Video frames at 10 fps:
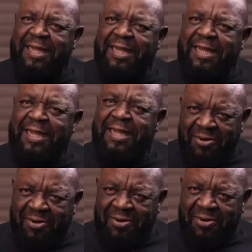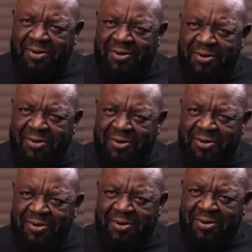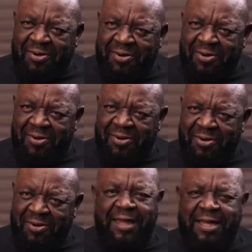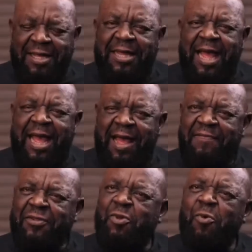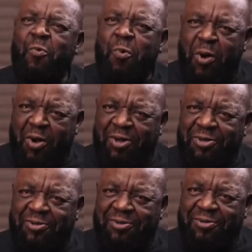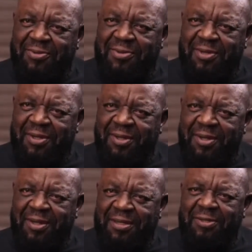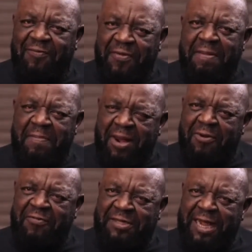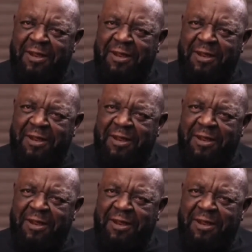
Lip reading: okay? And I have his own word. He's of a man of sound